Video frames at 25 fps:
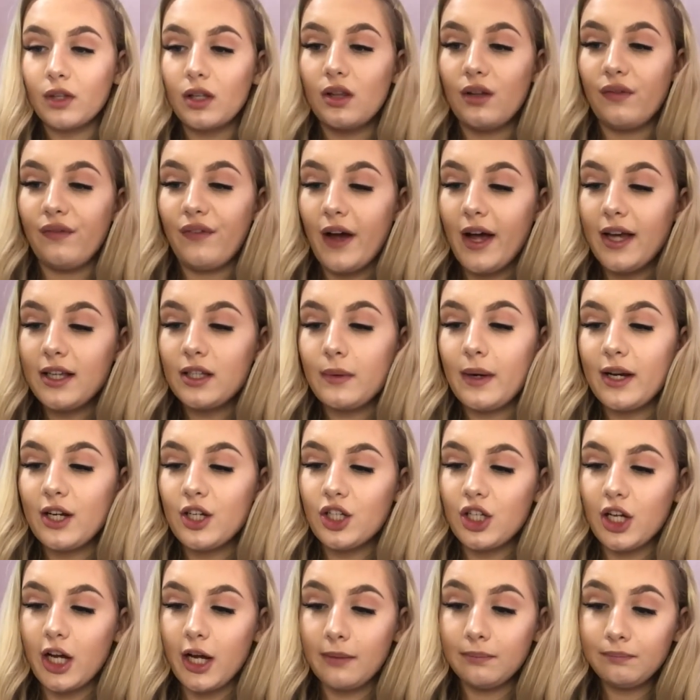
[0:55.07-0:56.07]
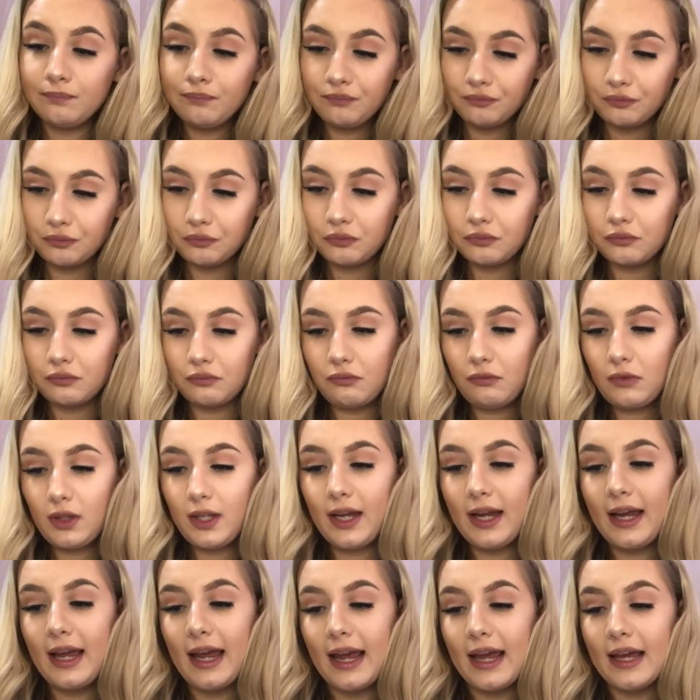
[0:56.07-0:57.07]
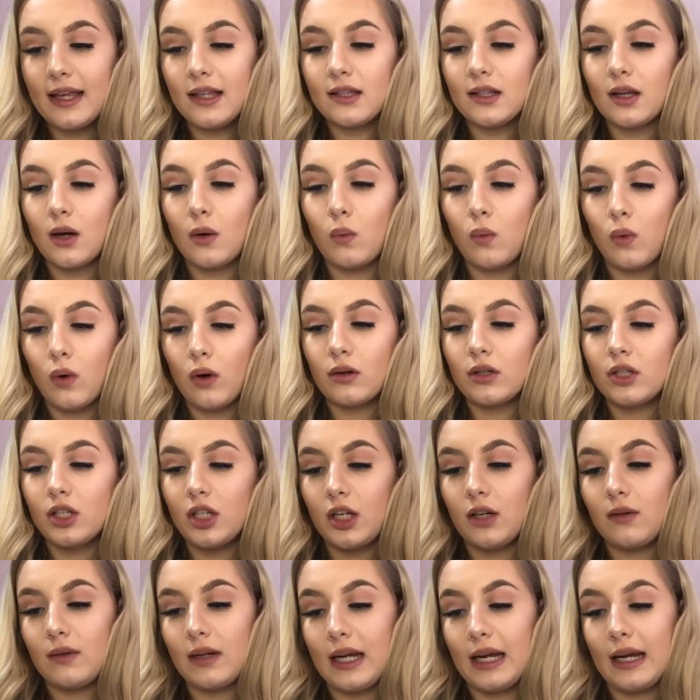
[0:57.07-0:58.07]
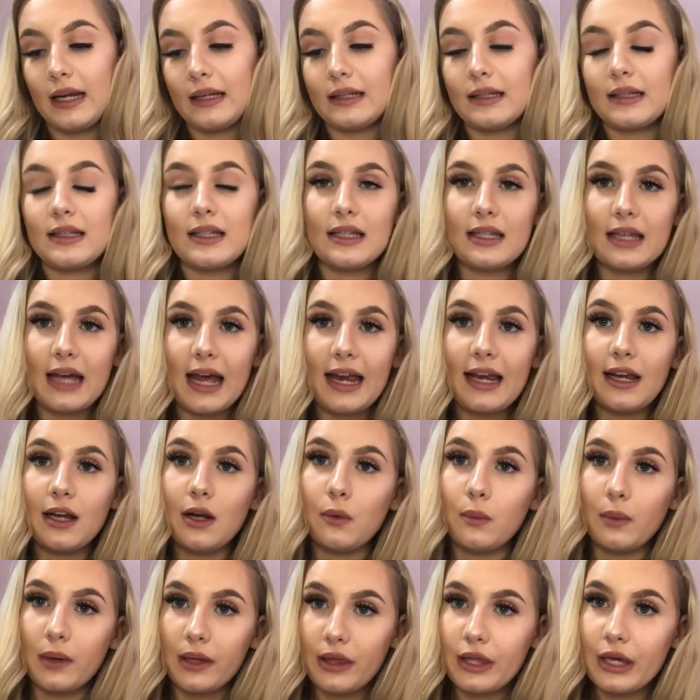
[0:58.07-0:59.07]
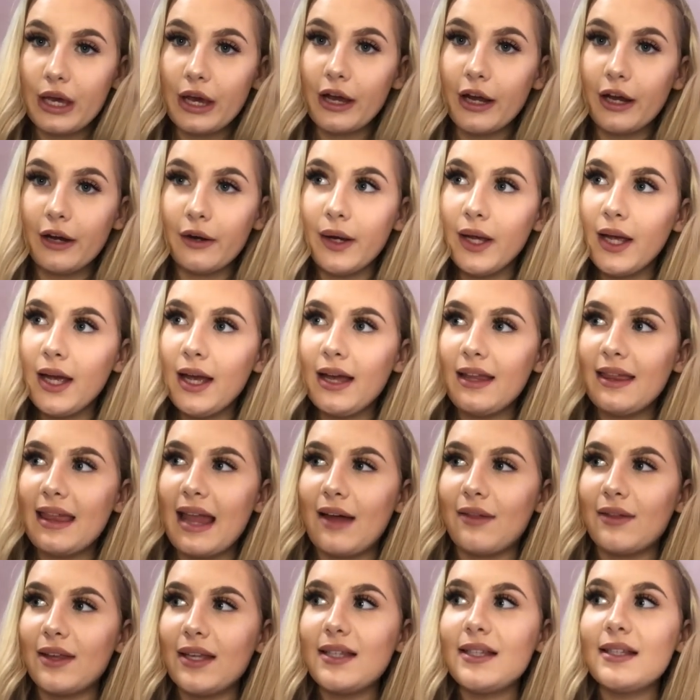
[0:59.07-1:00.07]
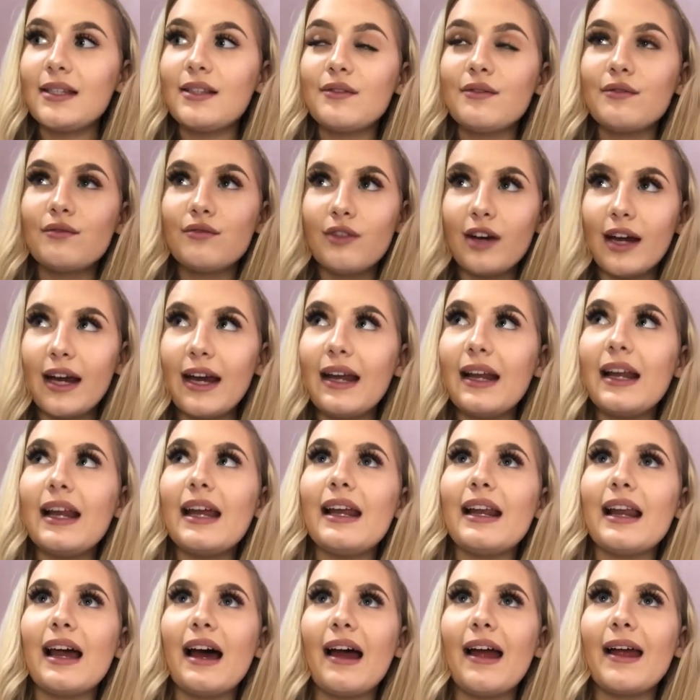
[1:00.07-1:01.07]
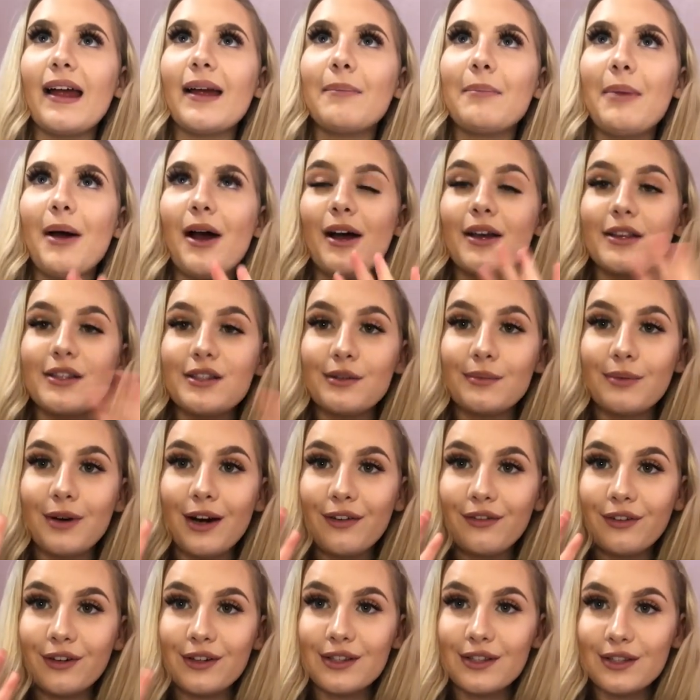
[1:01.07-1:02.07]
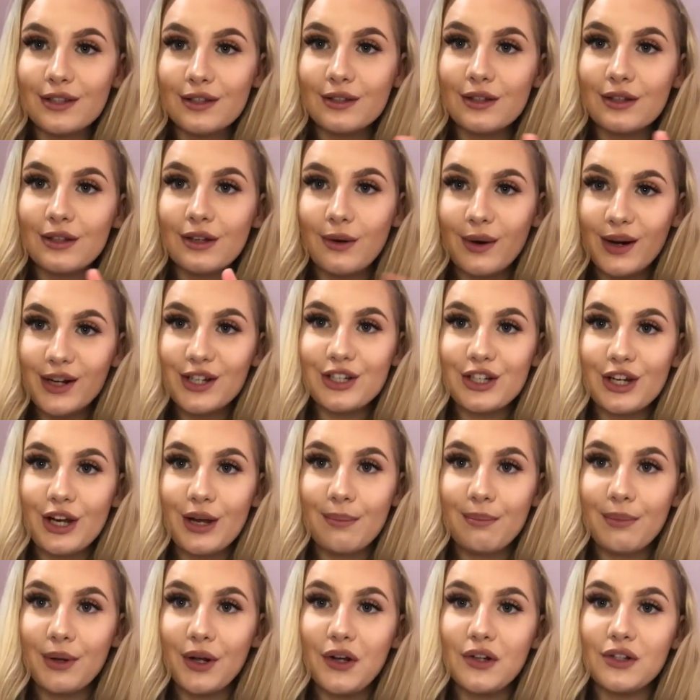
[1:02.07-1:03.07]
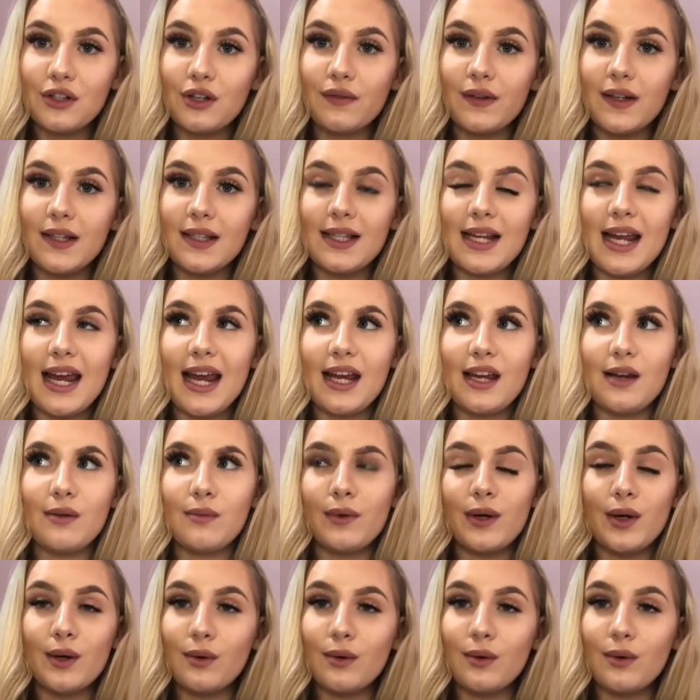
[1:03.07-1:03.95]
the first question is, what do you need to take with you? Now, this is a really like personal preference question, because obviously we